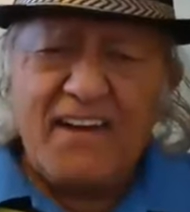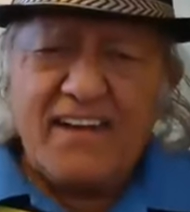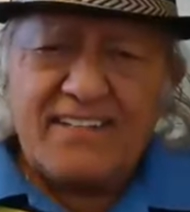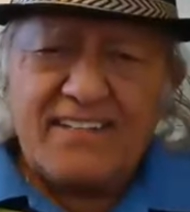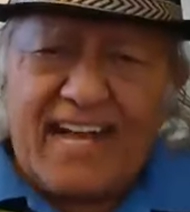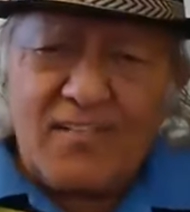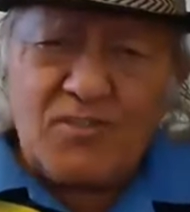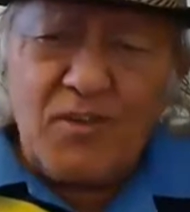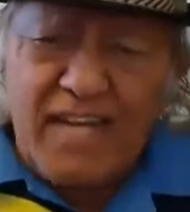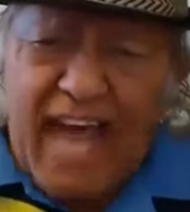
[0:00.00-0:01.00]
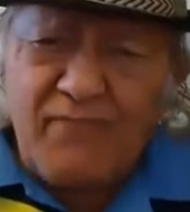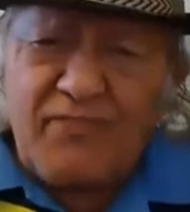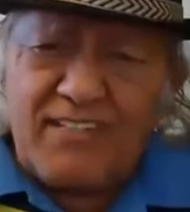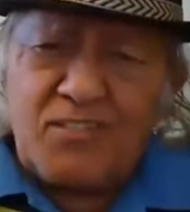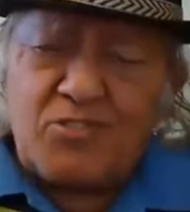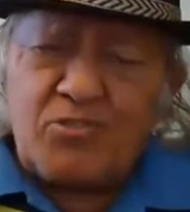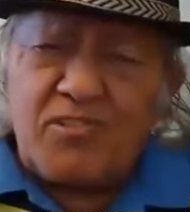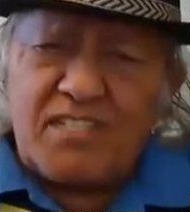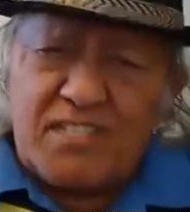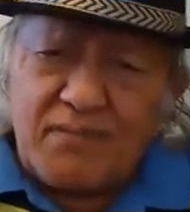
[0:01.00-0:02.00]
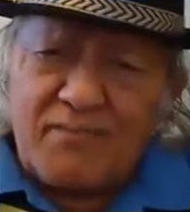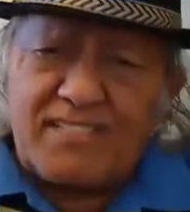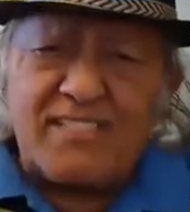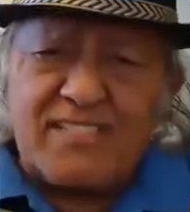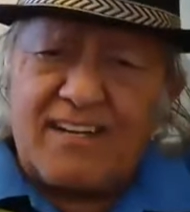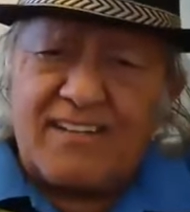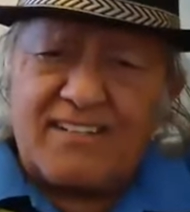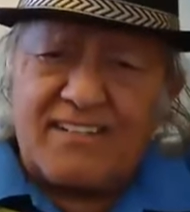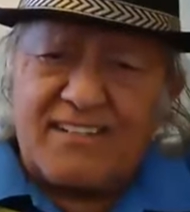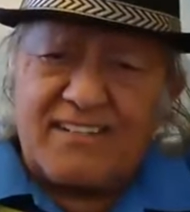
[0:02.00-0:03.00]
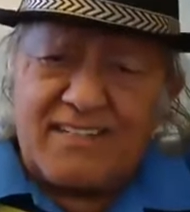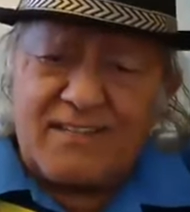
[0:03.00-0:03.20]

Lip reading: Try to laugh unless your stomach starts hurting.